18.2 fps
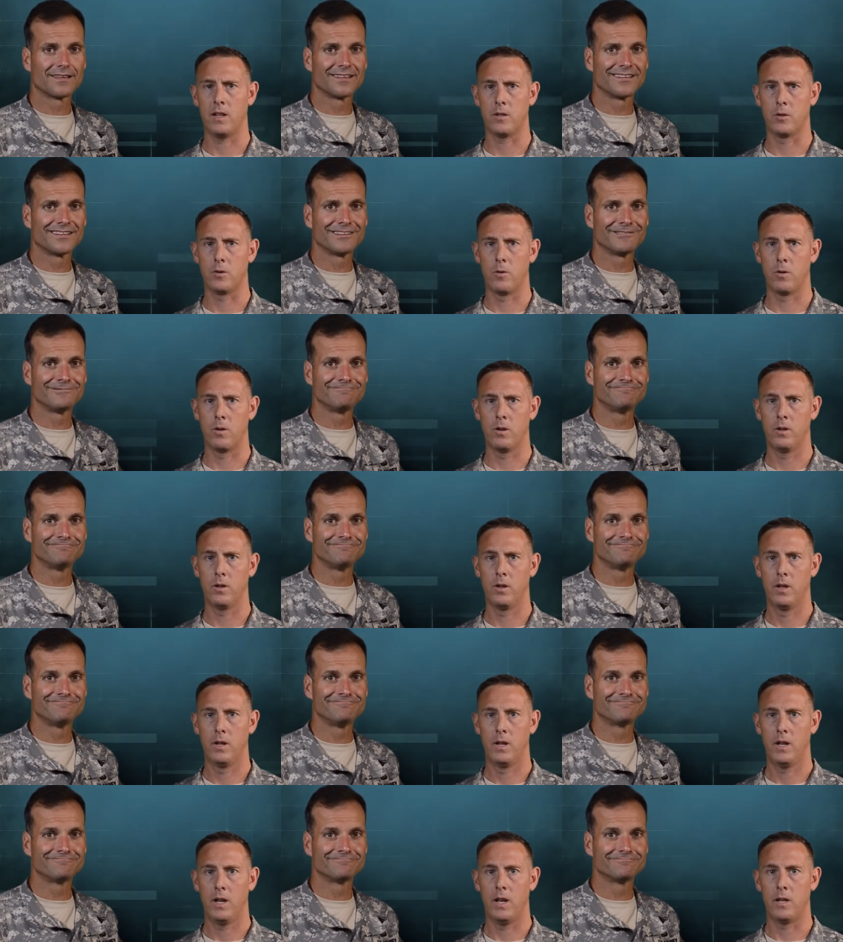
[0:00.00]
Speaker 1: get shorter
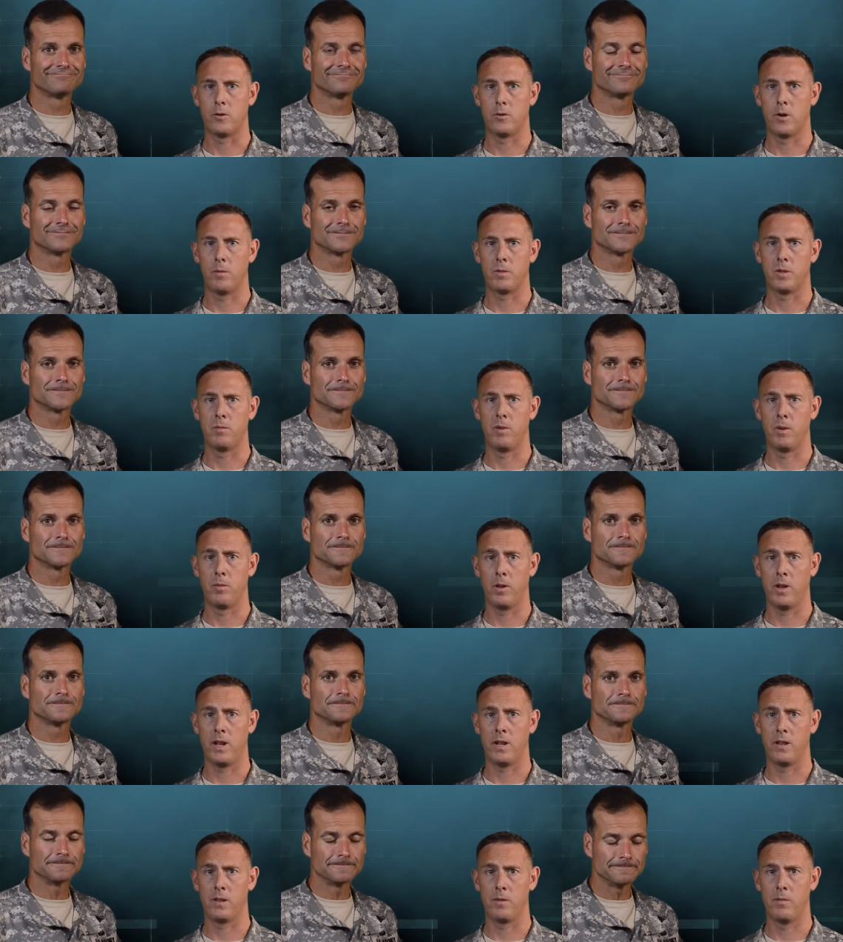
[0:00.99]
and trips should be
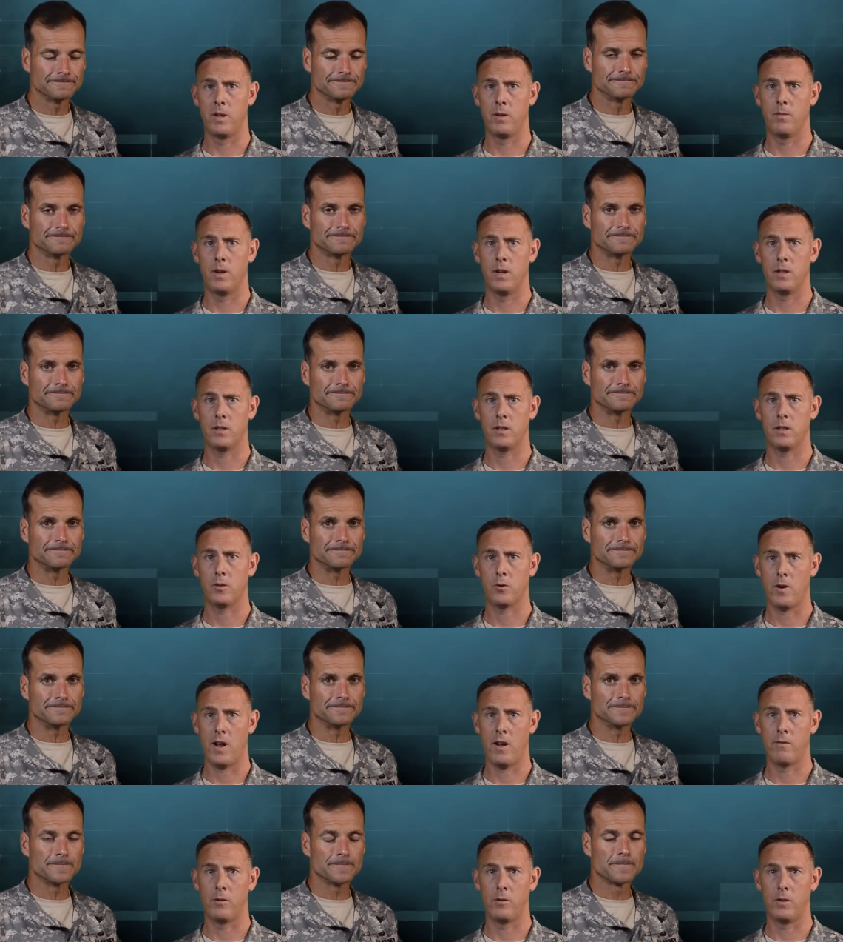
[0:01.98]
planned to minimize
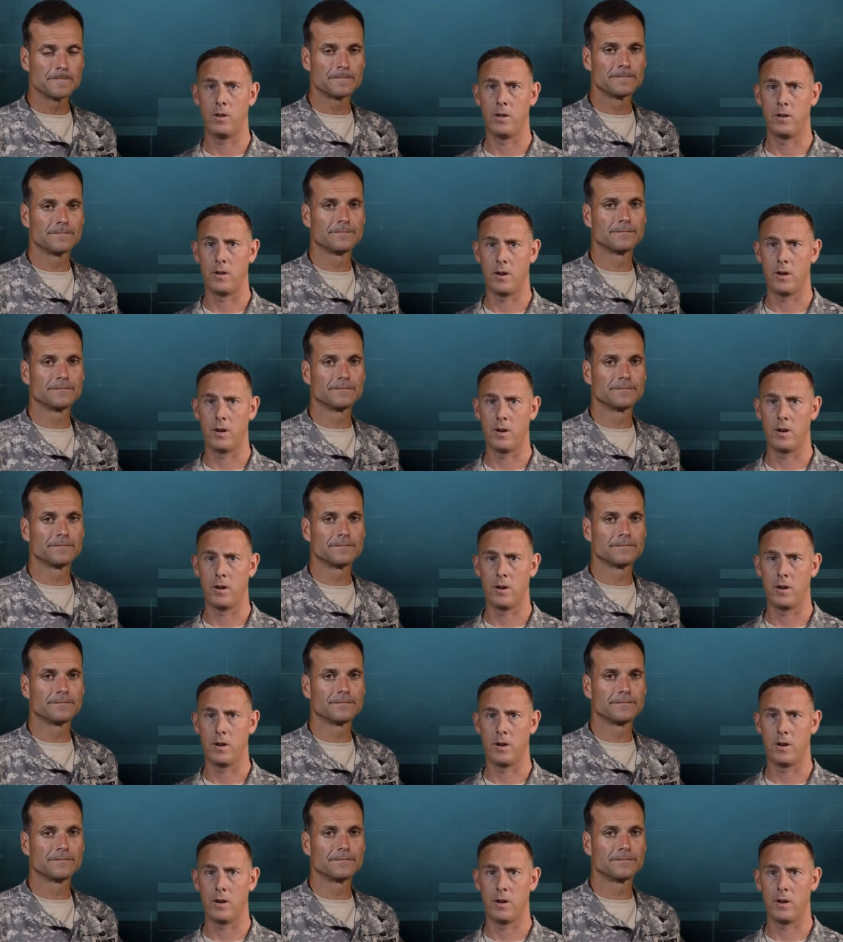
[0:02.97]
travel in